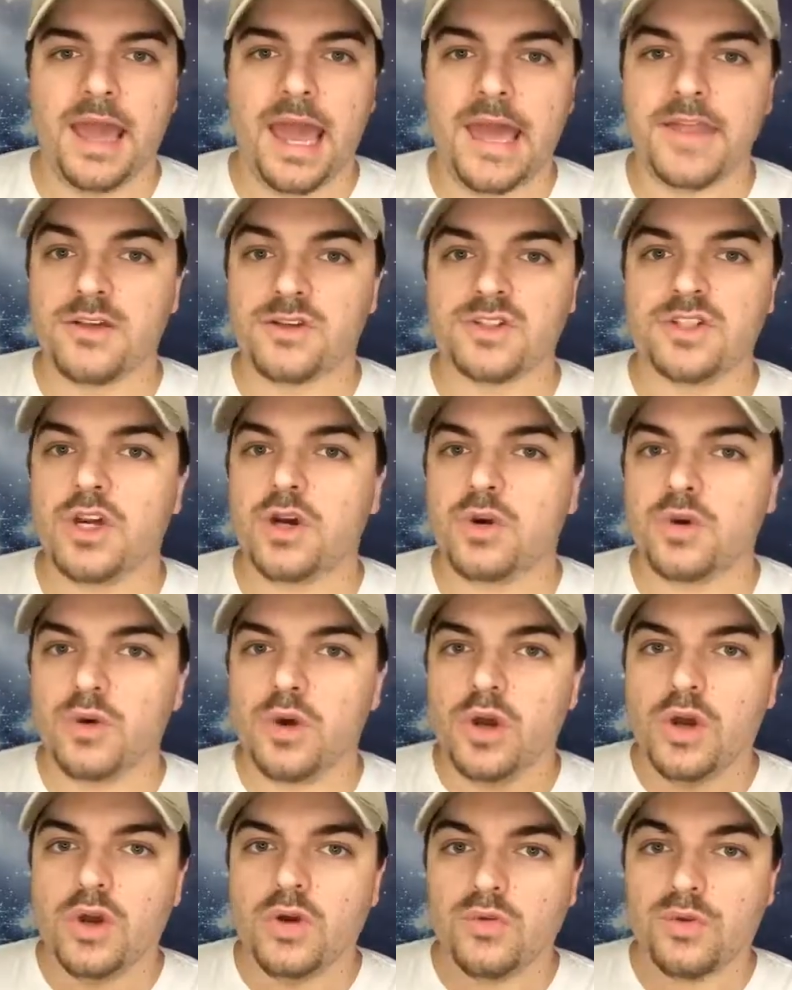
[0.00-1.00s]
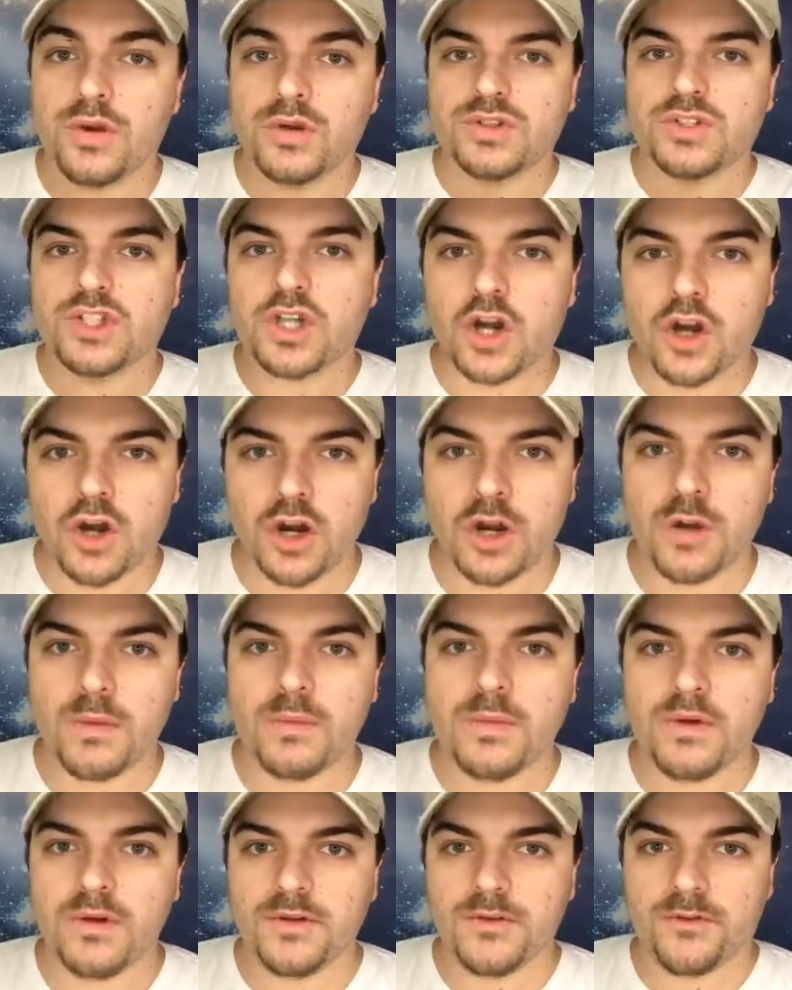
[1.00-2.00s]
And there's no real
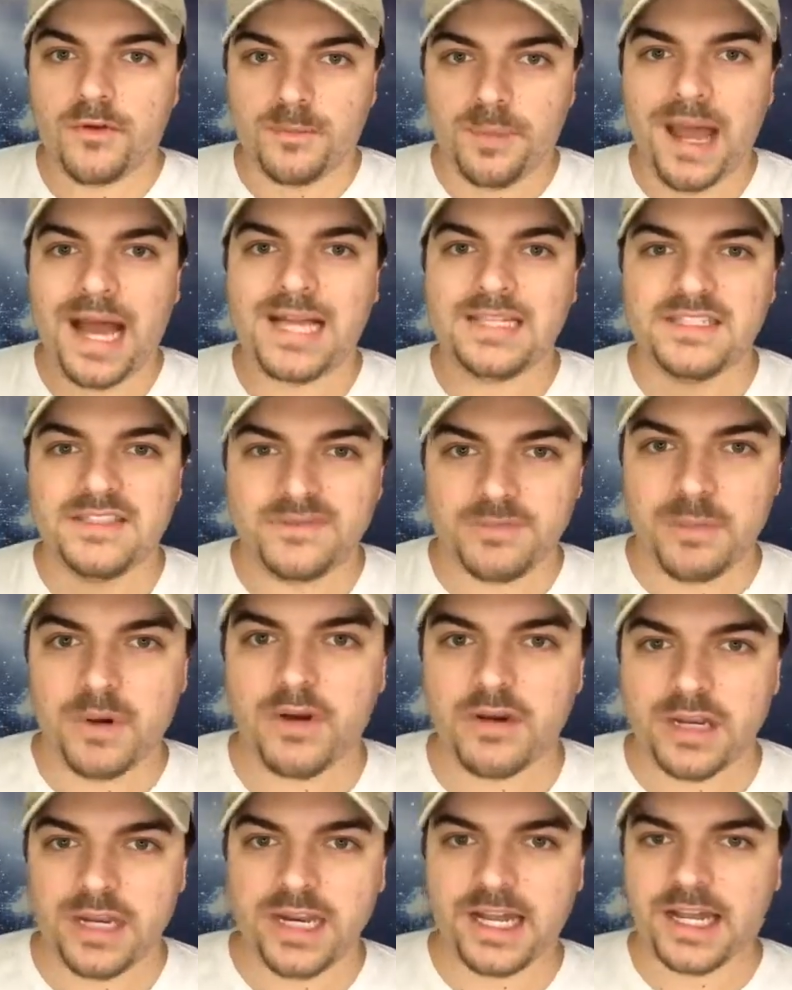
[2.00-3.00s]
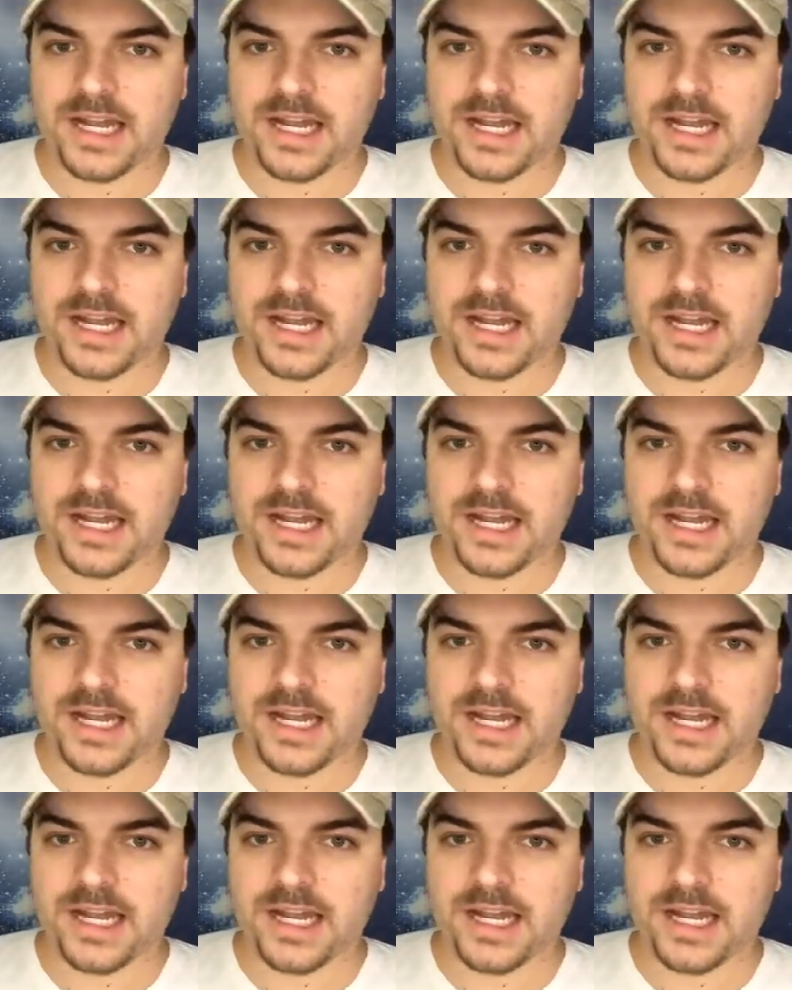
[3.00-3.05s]
term for passive marketing.